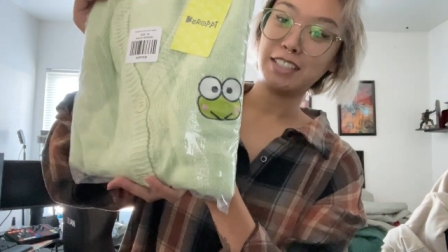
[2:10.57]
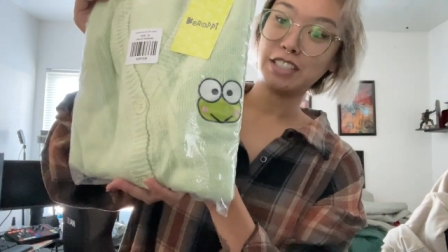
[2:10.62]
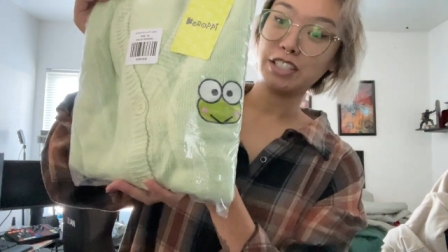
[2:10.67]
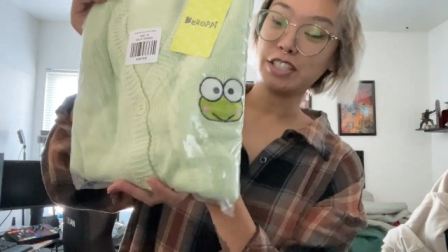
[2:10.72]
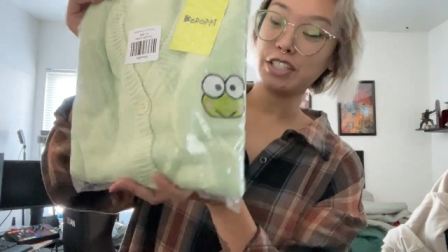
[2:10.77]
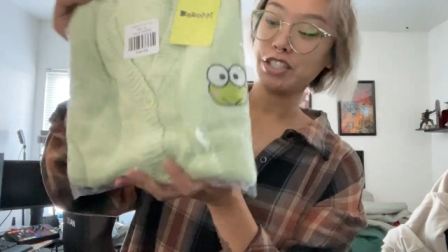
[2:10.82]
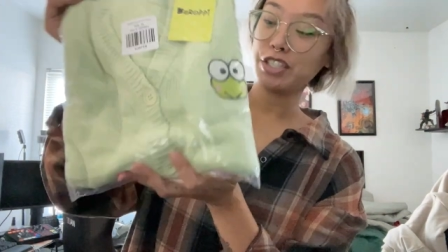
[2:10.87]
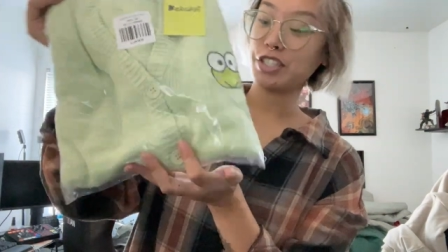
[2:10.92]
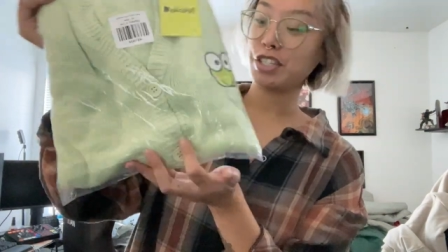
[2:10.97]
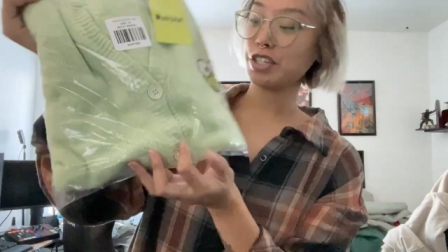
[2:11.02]

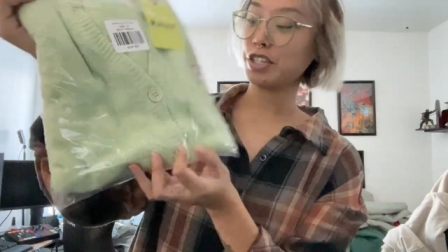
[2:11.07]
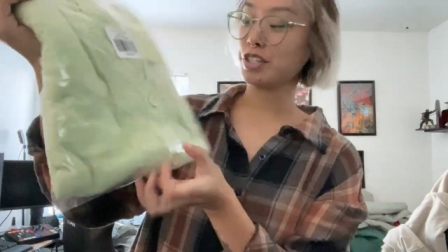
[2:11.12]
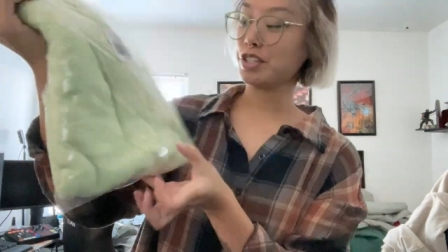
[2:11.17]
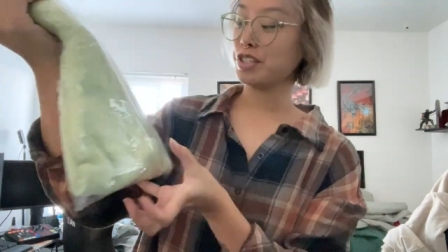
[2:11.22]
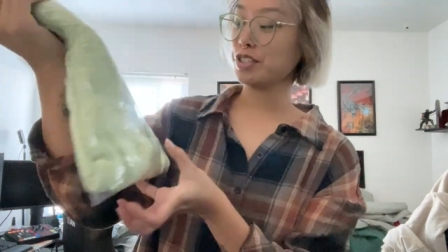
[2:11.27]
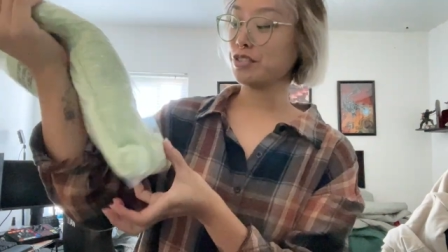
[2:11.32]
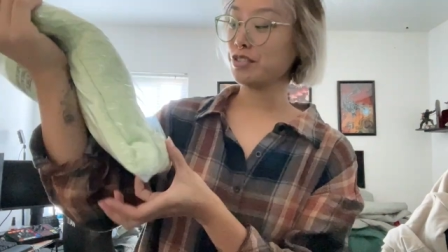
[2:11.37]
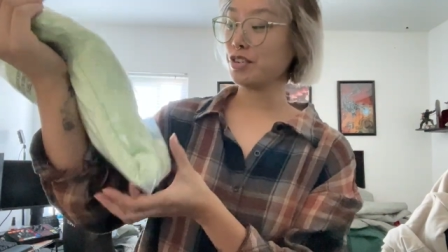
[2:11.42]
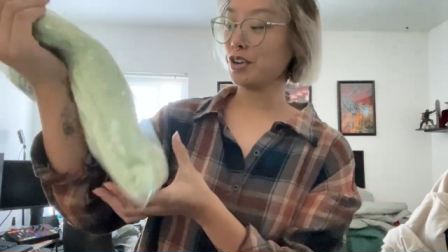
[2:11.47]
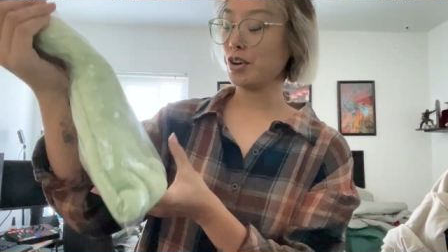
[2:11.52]
It's a
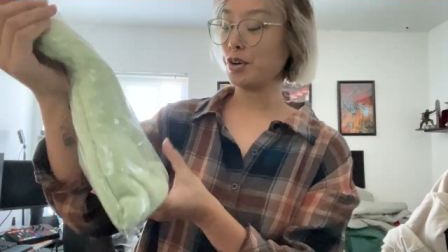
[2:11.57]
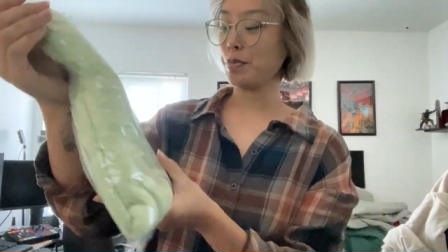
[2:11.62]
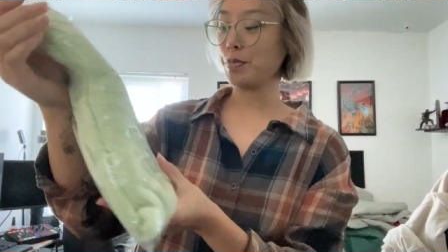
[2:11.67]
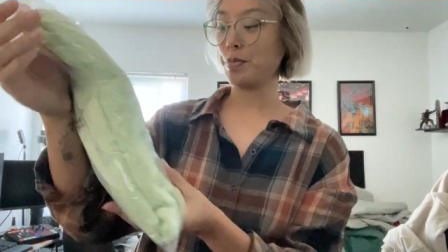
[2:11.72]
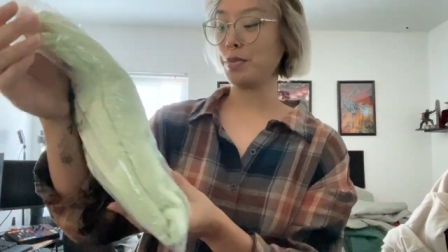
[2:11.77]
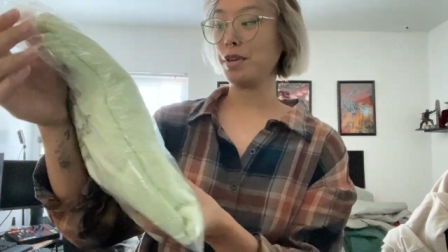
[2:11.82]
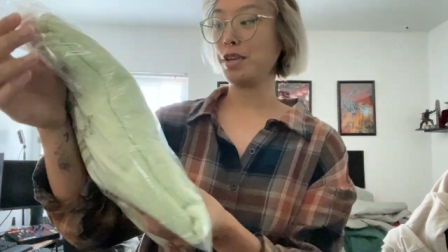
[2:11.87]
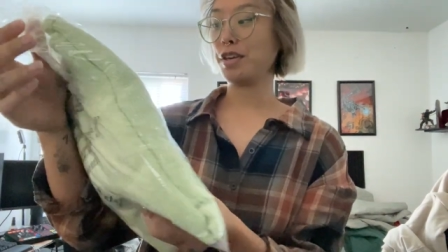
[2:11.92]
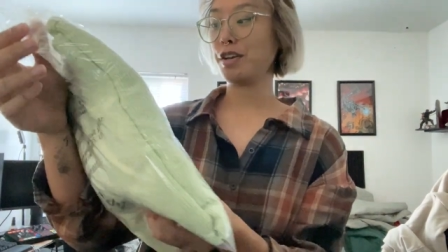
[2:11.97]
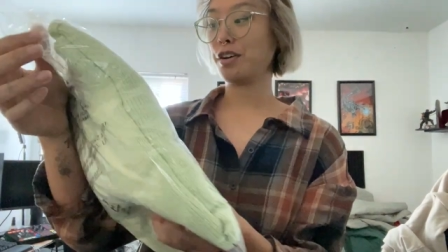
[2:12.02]

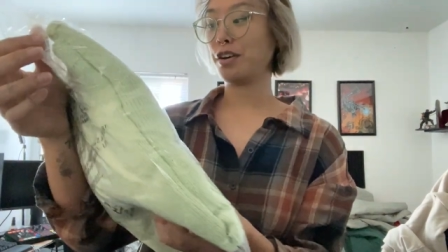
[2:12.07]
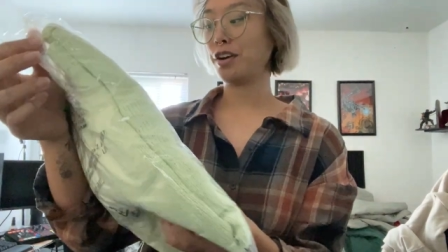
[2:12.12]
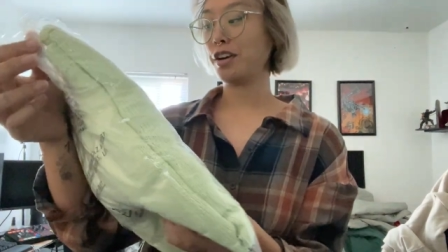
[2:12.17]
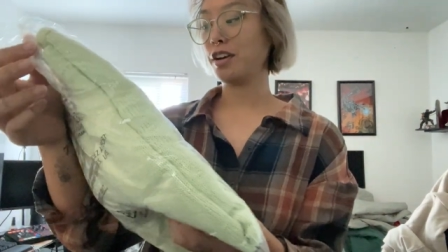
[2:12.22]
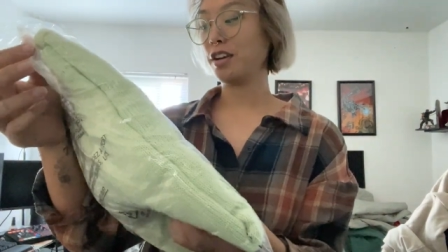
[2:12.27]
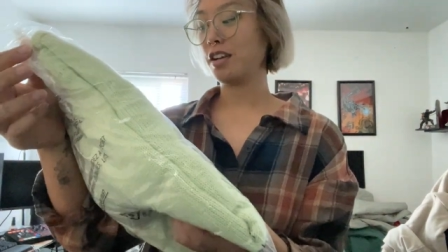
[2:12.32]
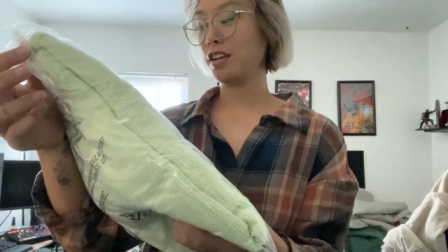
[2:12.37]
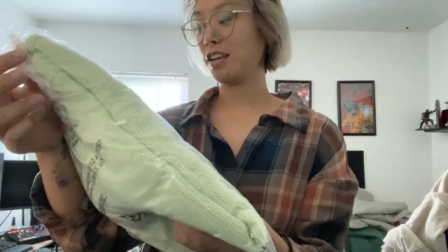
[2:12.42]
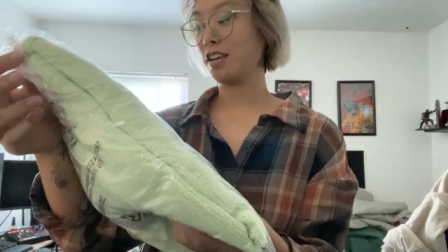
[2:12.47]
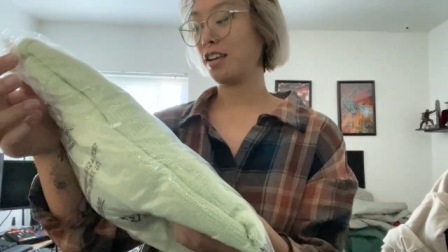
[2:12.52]
Keroppi
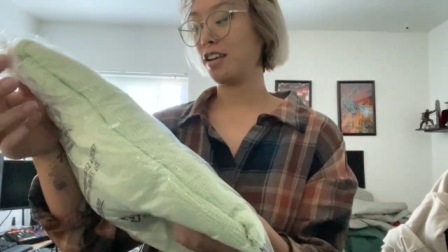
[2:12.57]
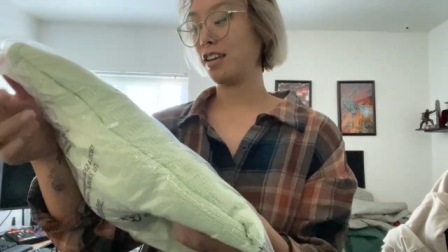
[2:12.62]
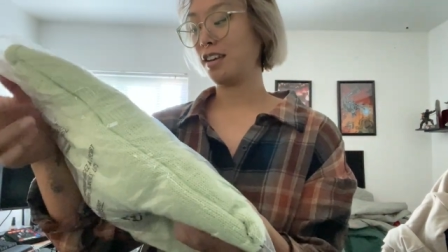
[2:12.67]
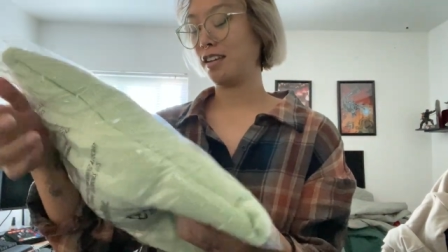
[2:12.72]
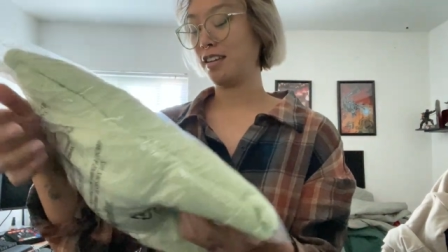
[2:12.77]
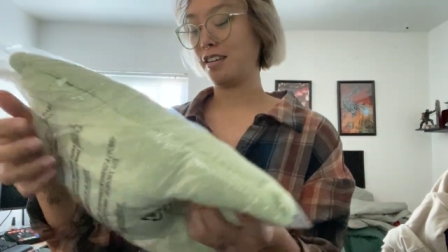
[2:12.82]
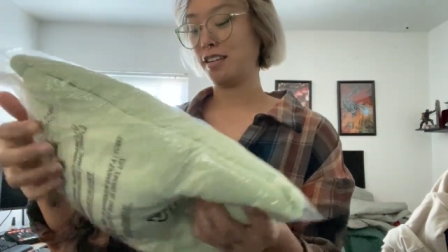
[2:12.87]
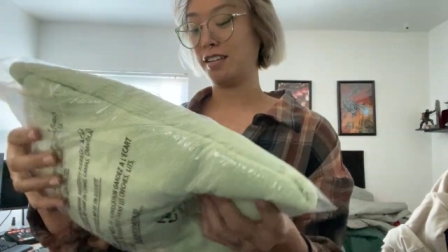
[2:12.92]
cardigan.